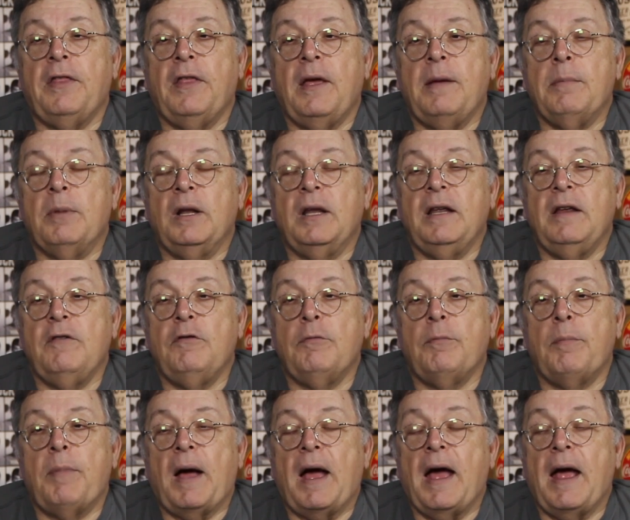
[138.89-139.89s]
They
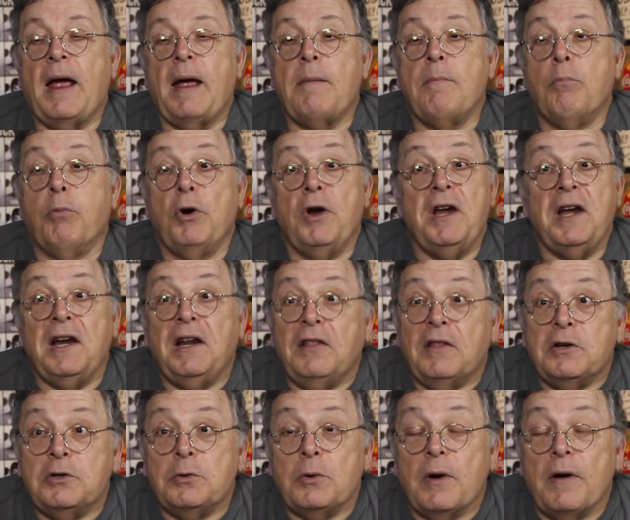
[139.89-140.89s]
believed by breeding
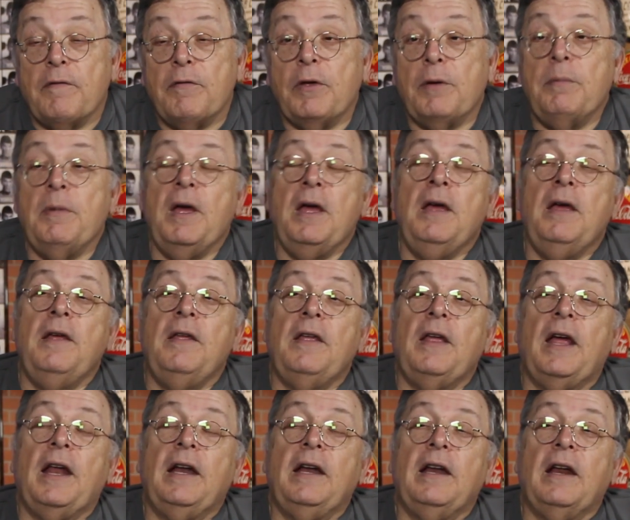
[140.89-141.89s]
the two of them
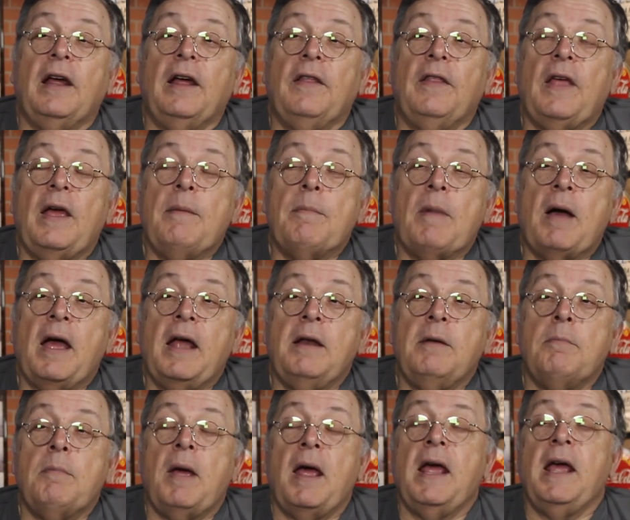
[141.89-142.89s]
that they
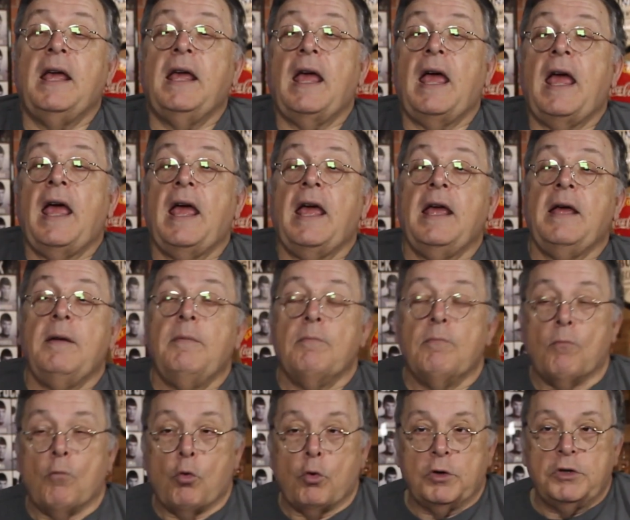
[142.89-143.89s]
might make a
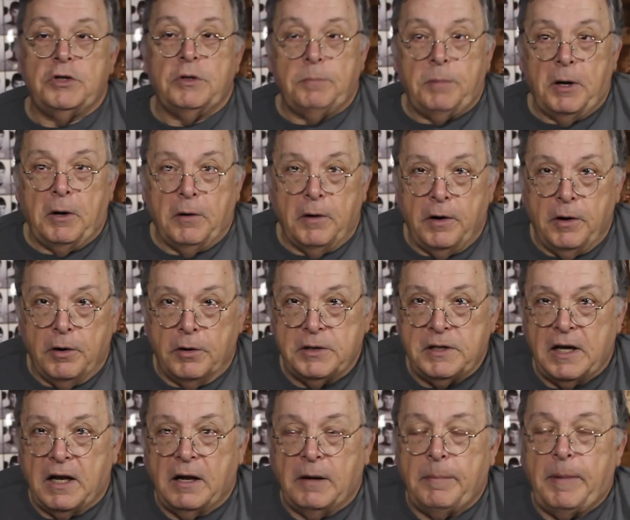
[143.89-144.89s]
more superior
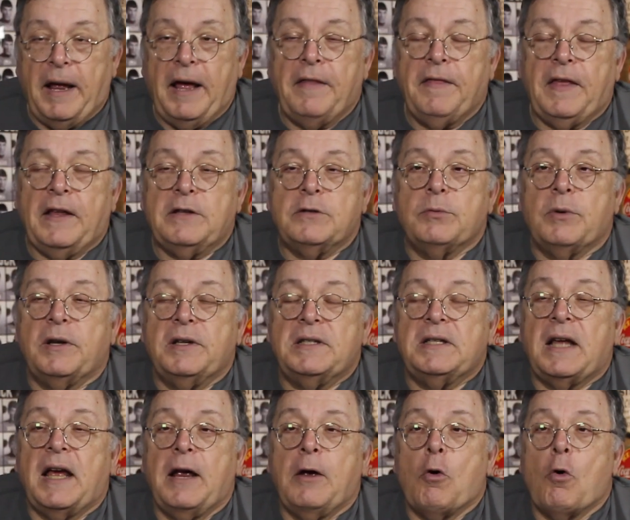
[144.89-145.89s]
telepath. That's what
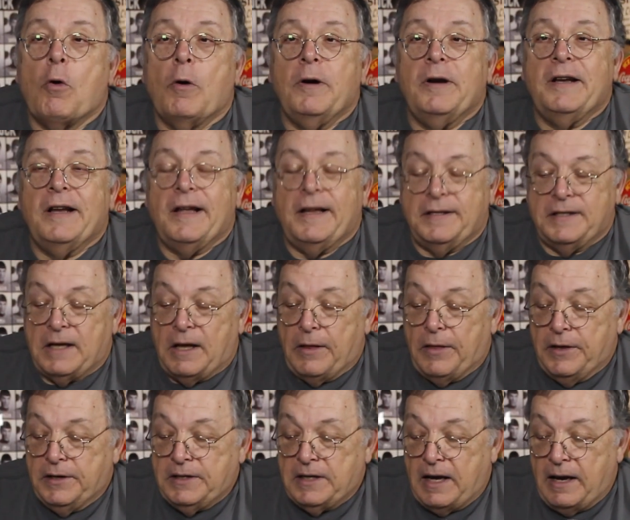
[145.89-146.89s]
Psychord does all
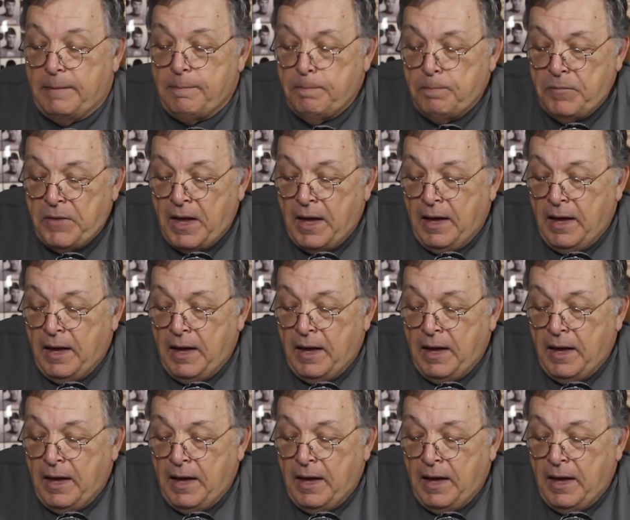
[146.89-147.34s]
the time.